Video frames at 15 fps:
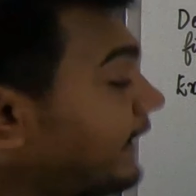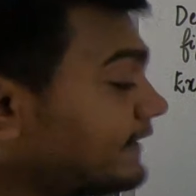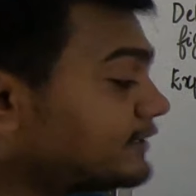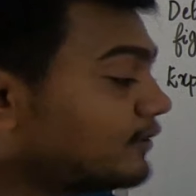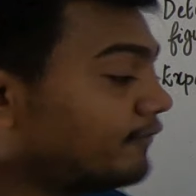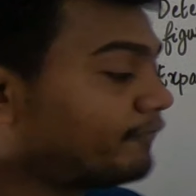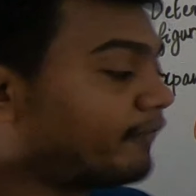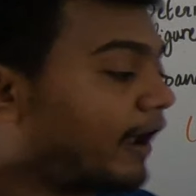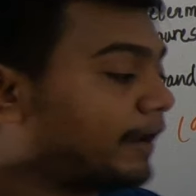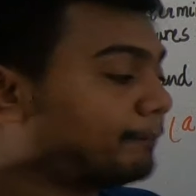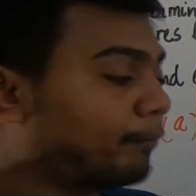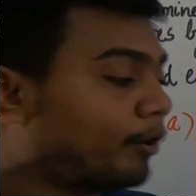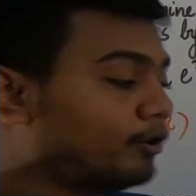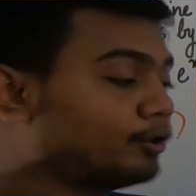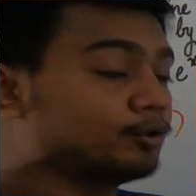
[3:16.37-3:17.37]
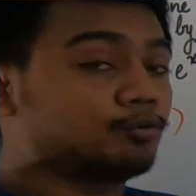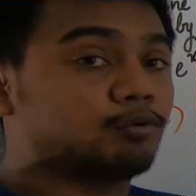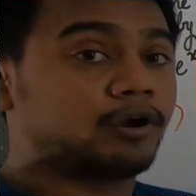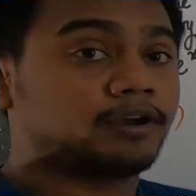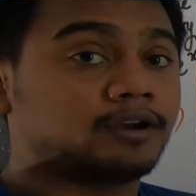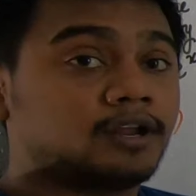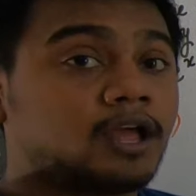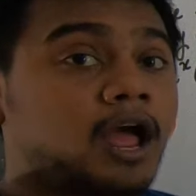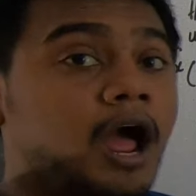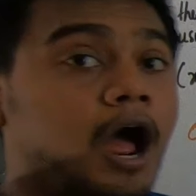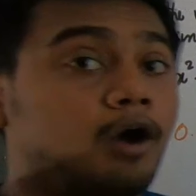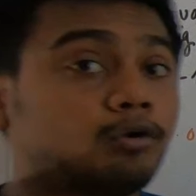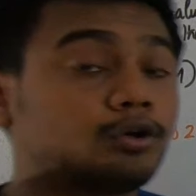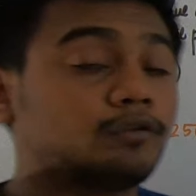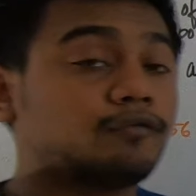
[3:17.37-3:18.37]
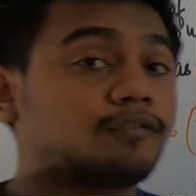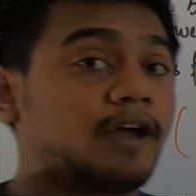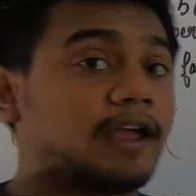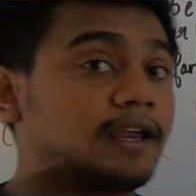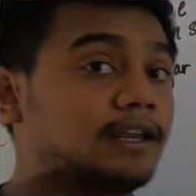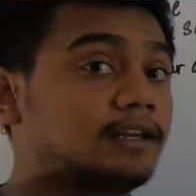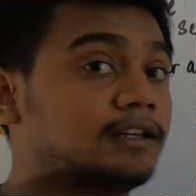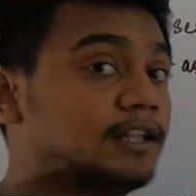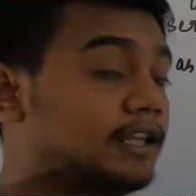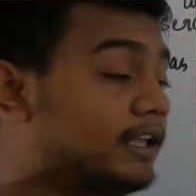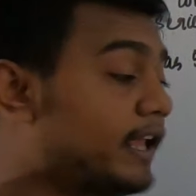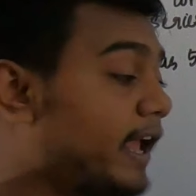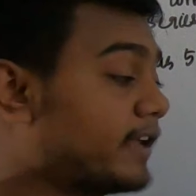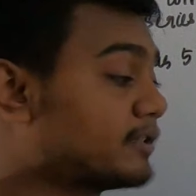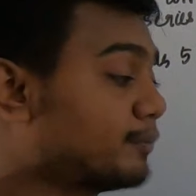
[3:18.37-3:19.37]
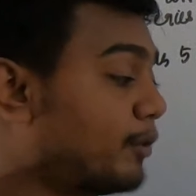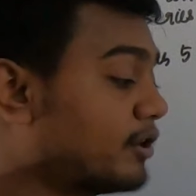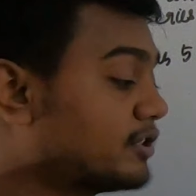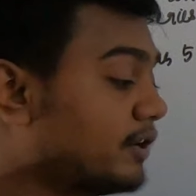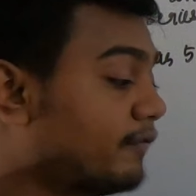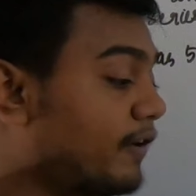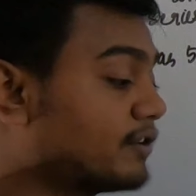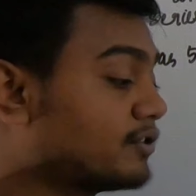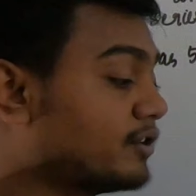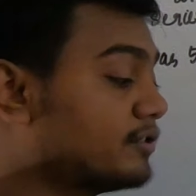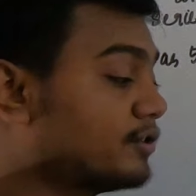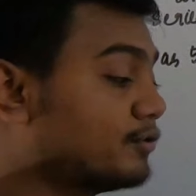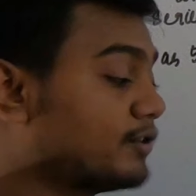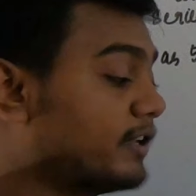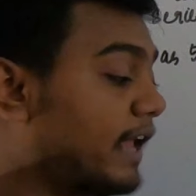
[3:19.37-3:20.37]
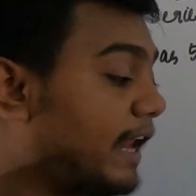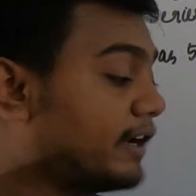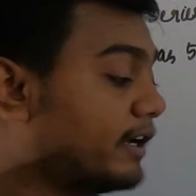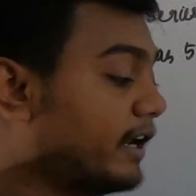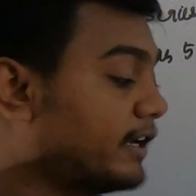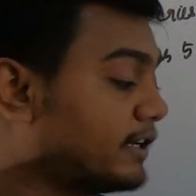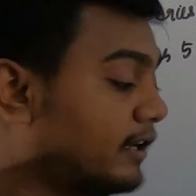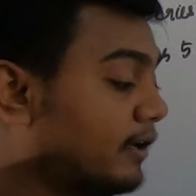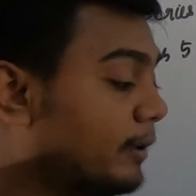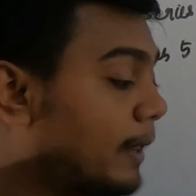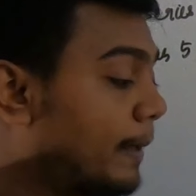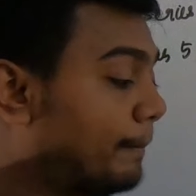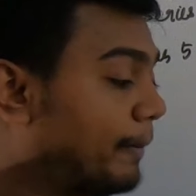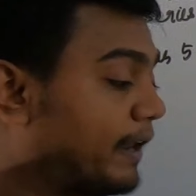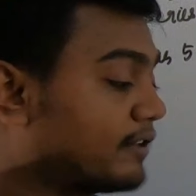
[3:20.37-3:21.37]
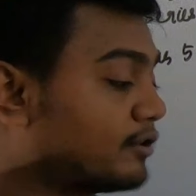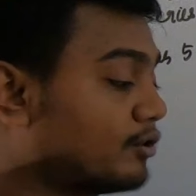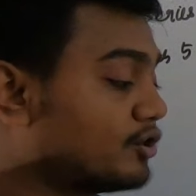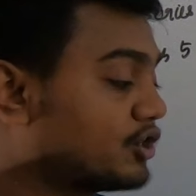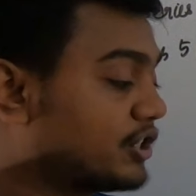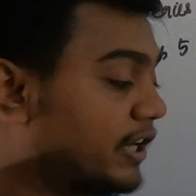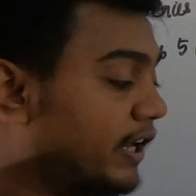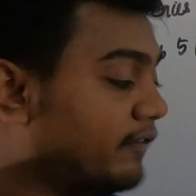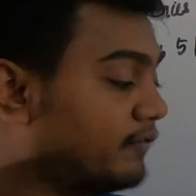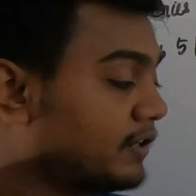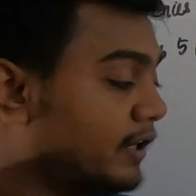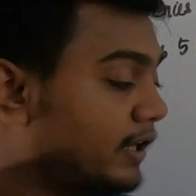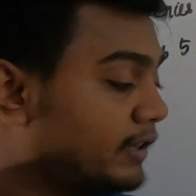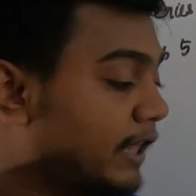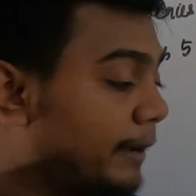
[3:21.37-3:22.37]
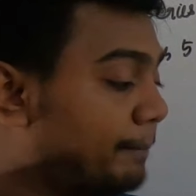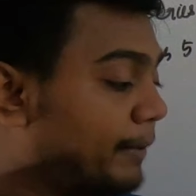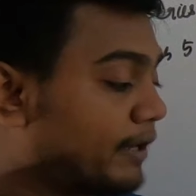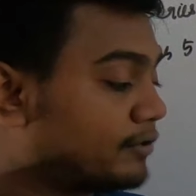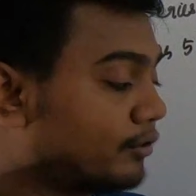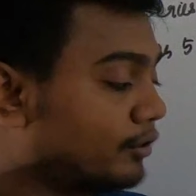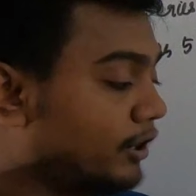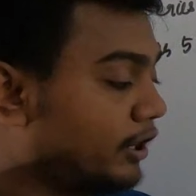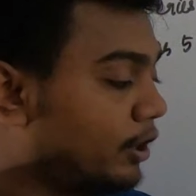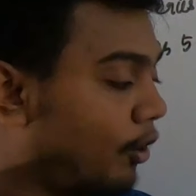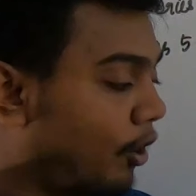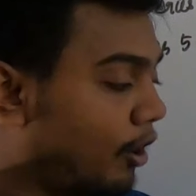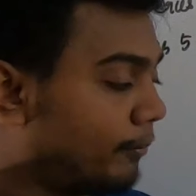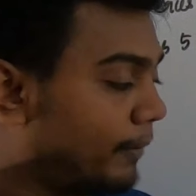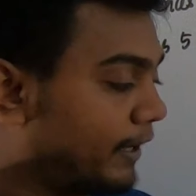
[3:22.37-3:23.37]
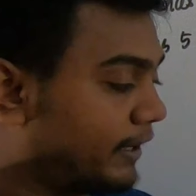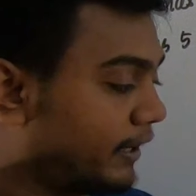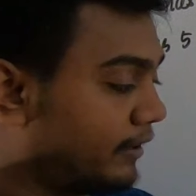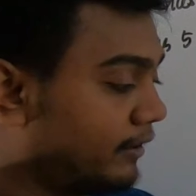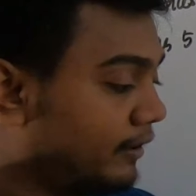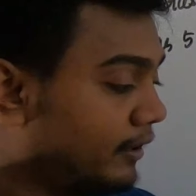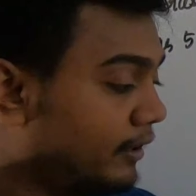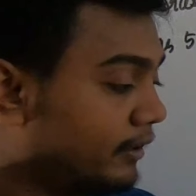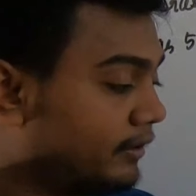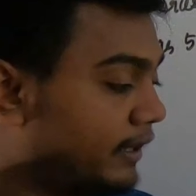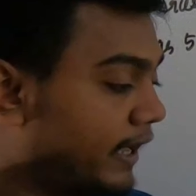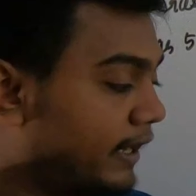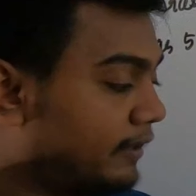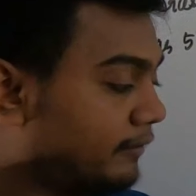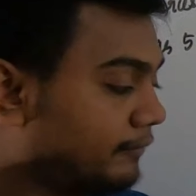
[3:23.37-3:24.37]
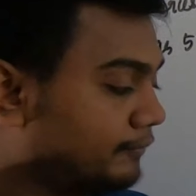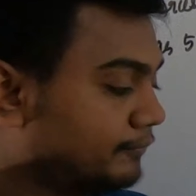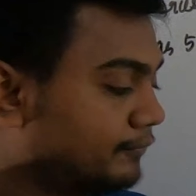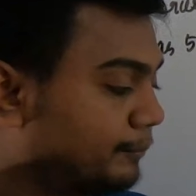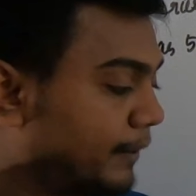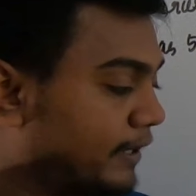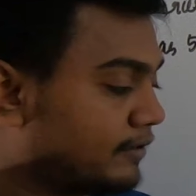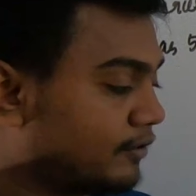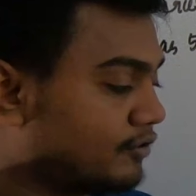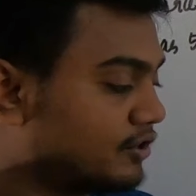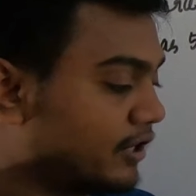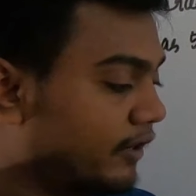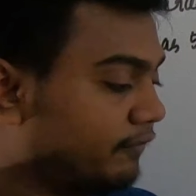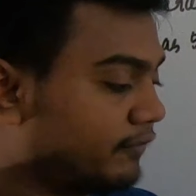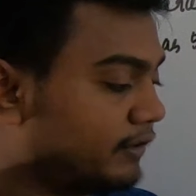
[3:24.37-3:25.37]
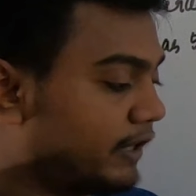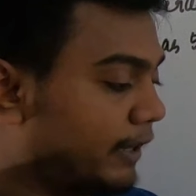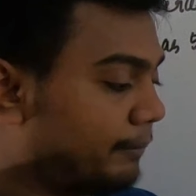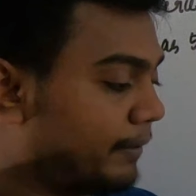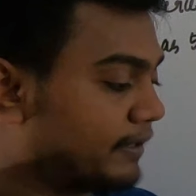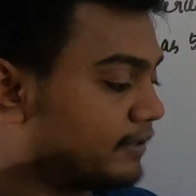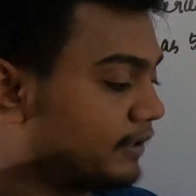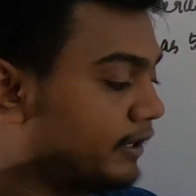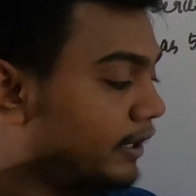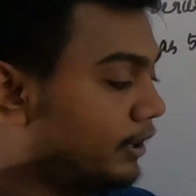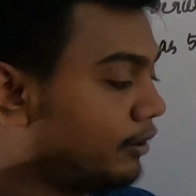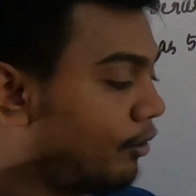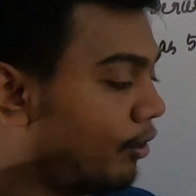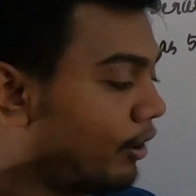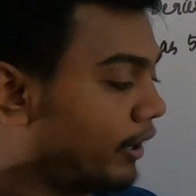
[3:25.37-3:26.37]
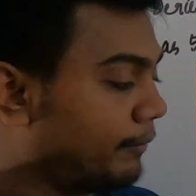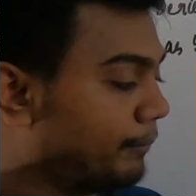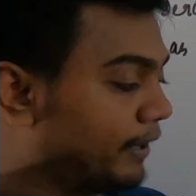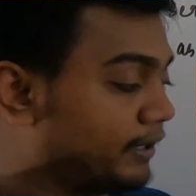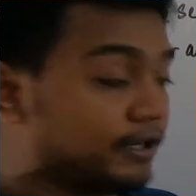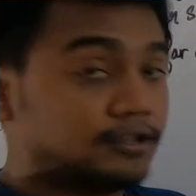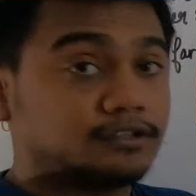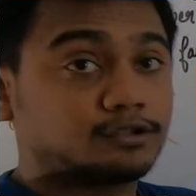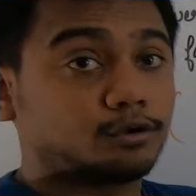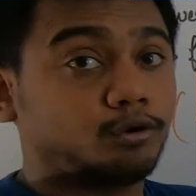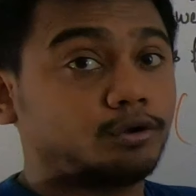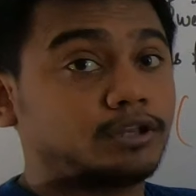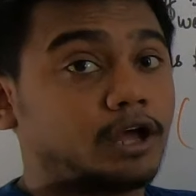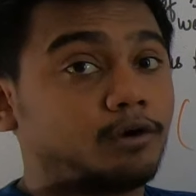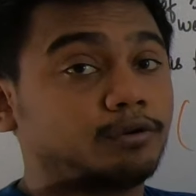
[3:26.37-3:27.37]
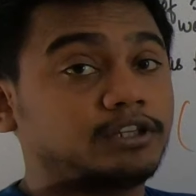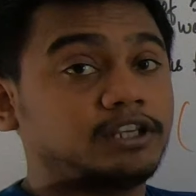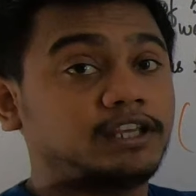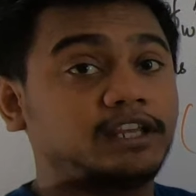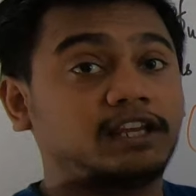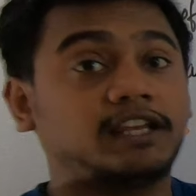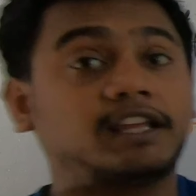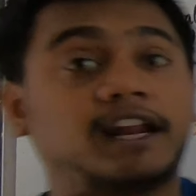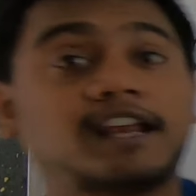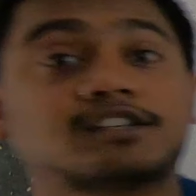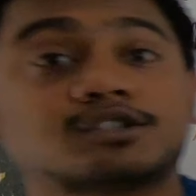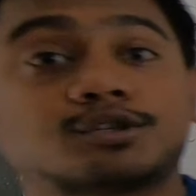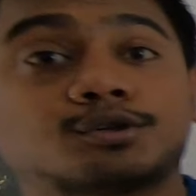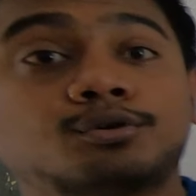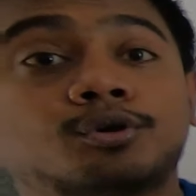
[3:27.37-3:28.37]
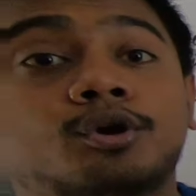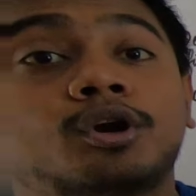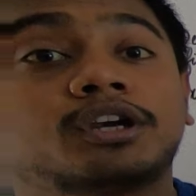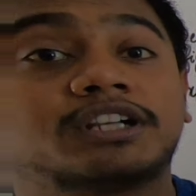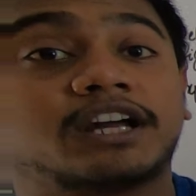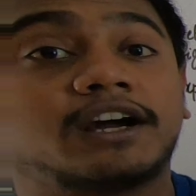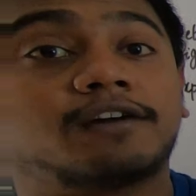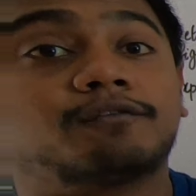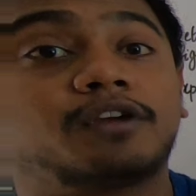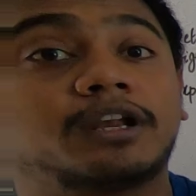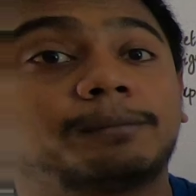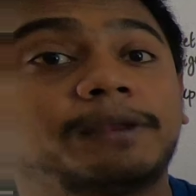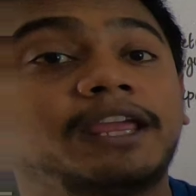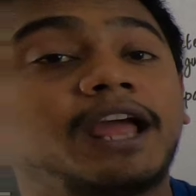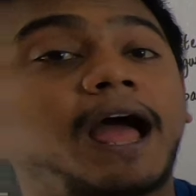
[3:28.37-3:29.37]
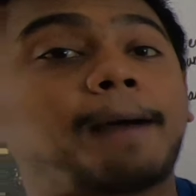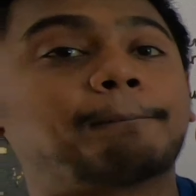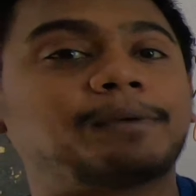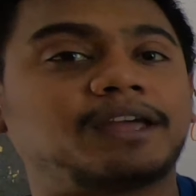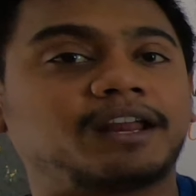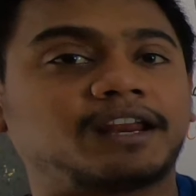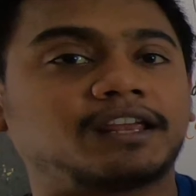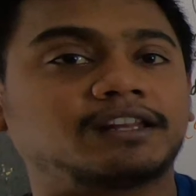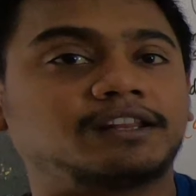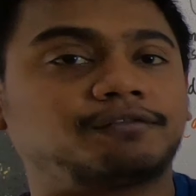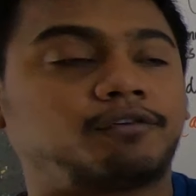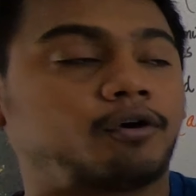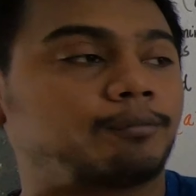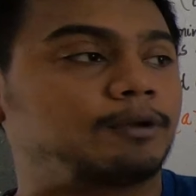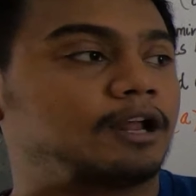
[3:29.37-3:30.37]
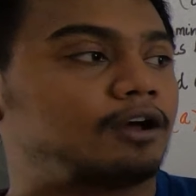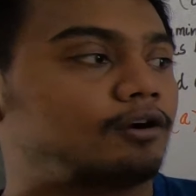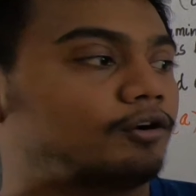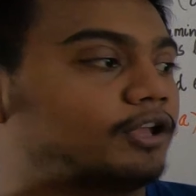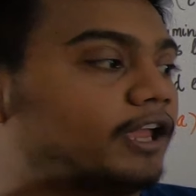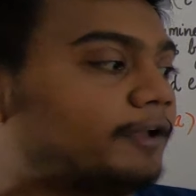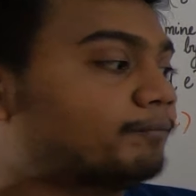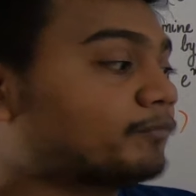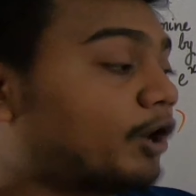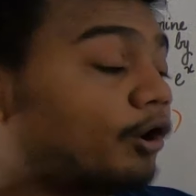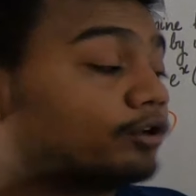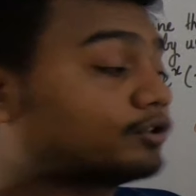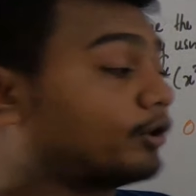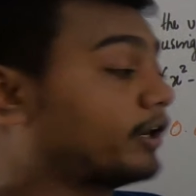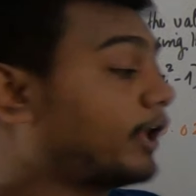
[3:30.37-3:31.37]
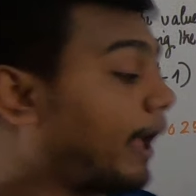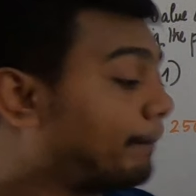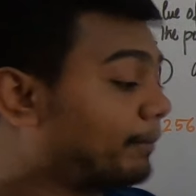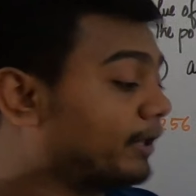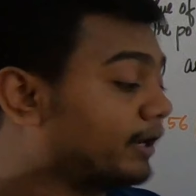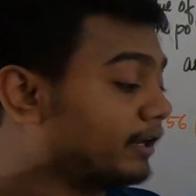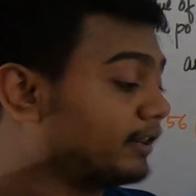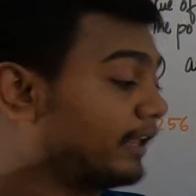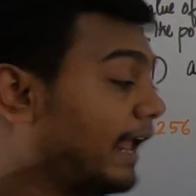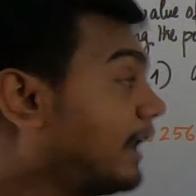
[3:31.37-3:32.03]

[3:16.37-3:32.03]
raised to 5.21. How to find the exponential functions using calculator? Press on shift, then press on the log button, then press on shift, then press in the log and button. So now the e raised to term will be appearing in the formula. Okay, oh sorry, appearing in the